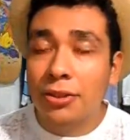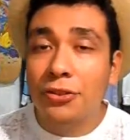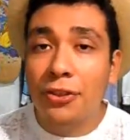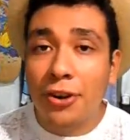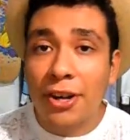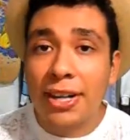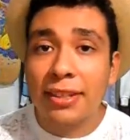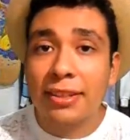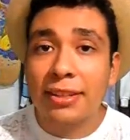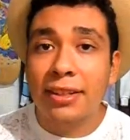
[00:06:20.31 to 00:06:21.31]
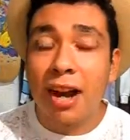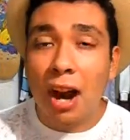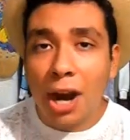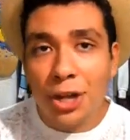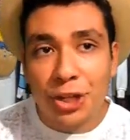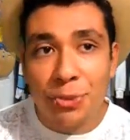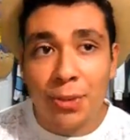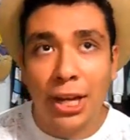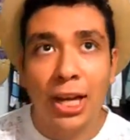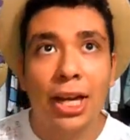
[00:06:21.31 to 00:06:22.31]
during the
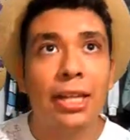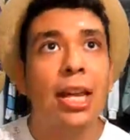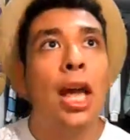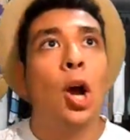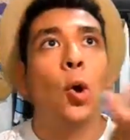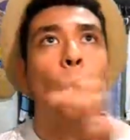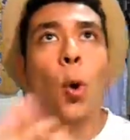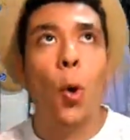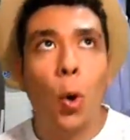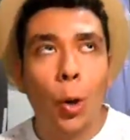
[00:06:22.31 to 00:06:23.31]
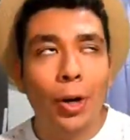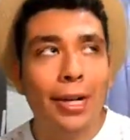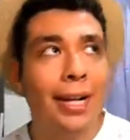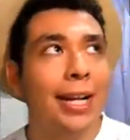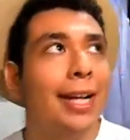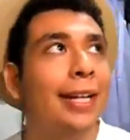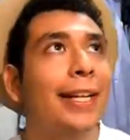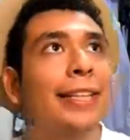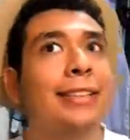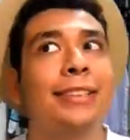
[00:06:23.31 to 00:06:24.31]
argument, Corey
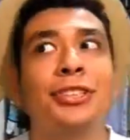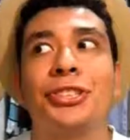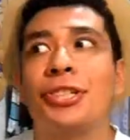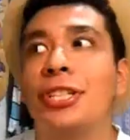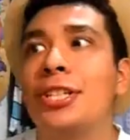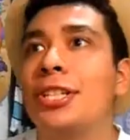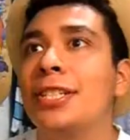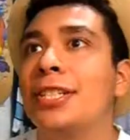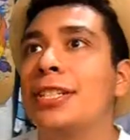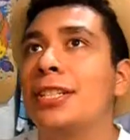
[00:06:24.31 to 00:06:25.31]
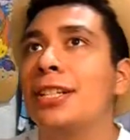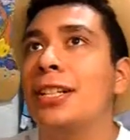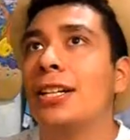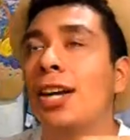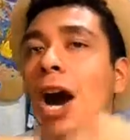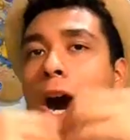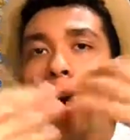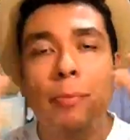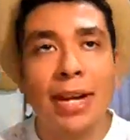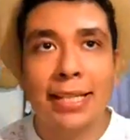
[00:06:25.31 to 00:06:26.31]
is just
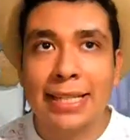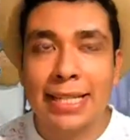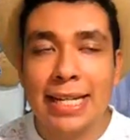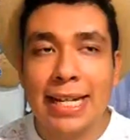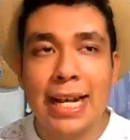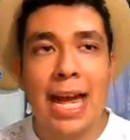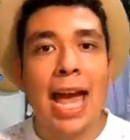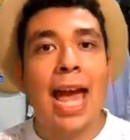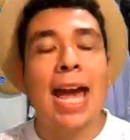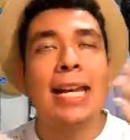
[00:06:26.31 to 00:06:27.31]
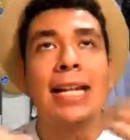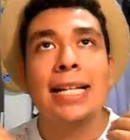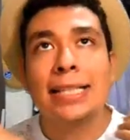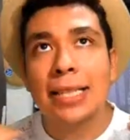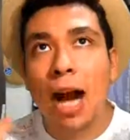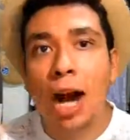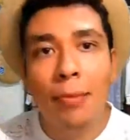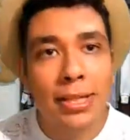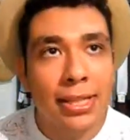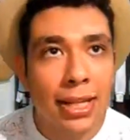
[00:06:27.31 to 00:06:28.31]
commenting, and his
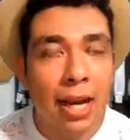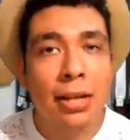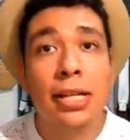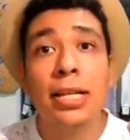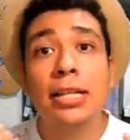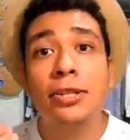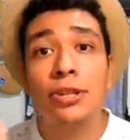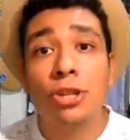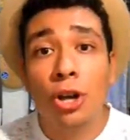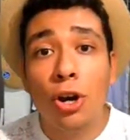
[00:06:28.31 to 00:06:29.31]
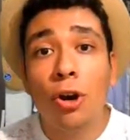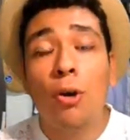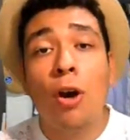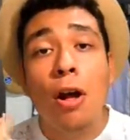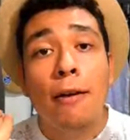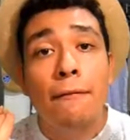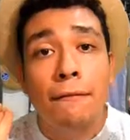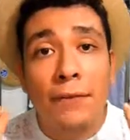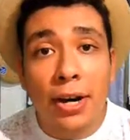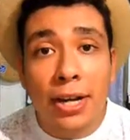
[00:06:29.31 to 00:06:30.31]
commentary is so
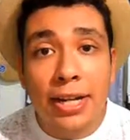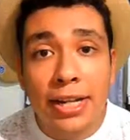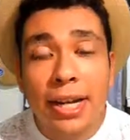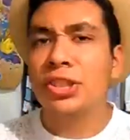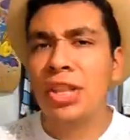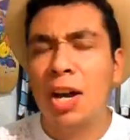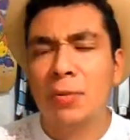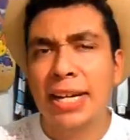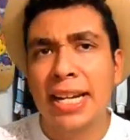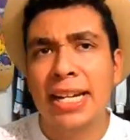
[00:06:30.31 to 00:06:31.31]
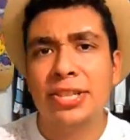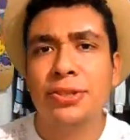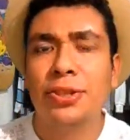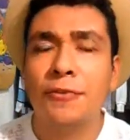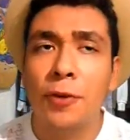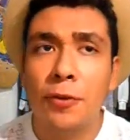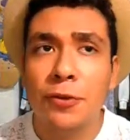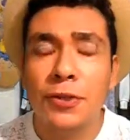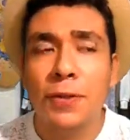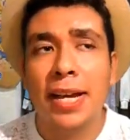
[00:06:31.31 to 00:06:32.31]
funny. So now we get into the photo
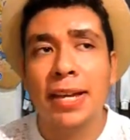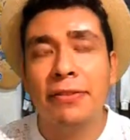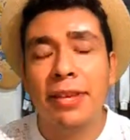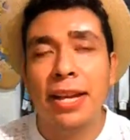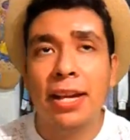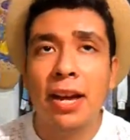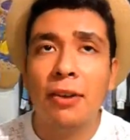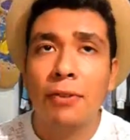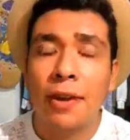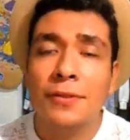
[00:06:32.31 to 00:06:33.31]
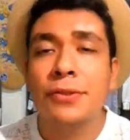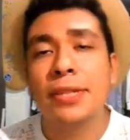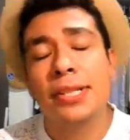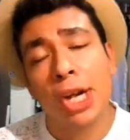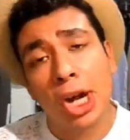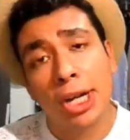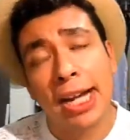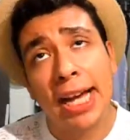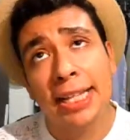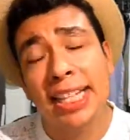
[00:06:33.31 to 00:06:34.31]
shoot, and they arrive to this art
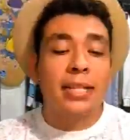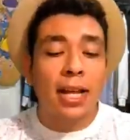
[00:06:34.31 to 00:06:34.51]
gallery.